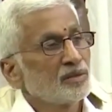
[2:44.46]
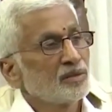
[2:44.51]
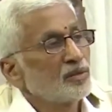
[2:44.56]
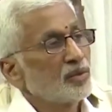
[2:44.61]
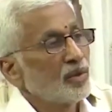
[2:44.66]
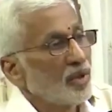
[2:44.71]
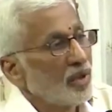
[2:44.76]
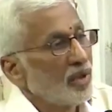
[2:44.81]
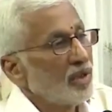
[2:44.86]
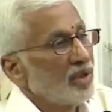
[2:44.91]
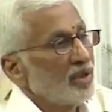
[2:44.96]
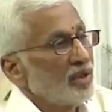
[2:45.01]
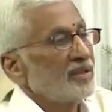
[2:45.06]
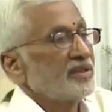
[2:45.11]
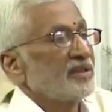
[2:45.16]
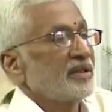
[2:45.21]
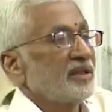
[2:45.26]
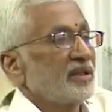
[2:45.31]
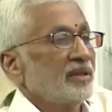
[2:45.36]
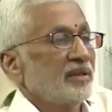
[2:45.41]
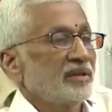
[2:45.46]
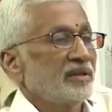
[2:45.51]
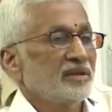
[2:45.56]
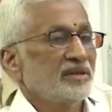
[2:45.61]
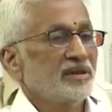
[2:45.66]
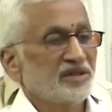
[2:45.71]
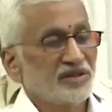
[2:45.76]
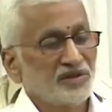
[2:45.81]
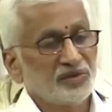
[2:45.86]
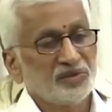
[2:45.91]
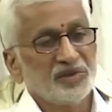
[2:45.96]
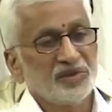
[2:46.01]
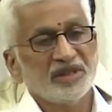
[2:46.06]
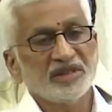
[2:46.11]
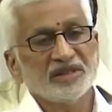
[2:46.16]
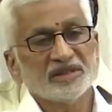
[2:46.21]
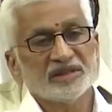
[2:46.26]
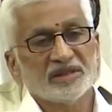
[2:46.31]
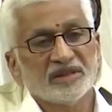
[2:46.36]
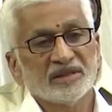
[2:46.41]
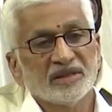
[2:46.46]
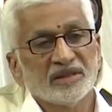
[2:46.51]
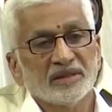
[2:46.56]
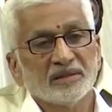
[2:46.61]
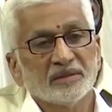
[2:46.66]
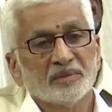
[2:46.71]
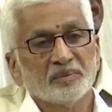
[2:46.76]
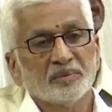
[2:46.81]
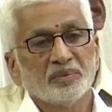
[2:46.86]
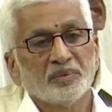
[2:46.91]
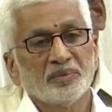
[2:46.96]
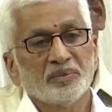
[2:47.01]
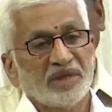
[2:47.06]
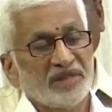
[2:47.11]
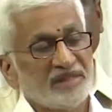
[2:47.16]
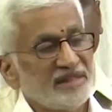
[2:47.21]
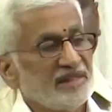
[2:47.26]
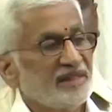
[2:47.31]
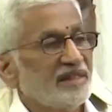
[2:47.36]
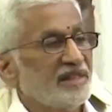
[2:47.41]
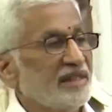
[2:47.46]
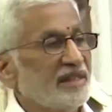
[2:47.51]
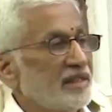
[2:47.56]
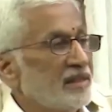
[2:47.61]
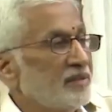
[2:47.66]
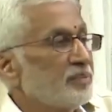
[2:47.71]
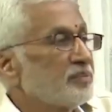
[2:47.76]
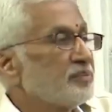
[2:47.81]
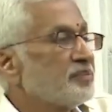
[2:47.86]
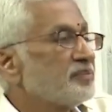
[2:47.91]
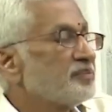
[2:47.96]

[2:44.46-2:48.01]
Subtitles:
to all the students present here.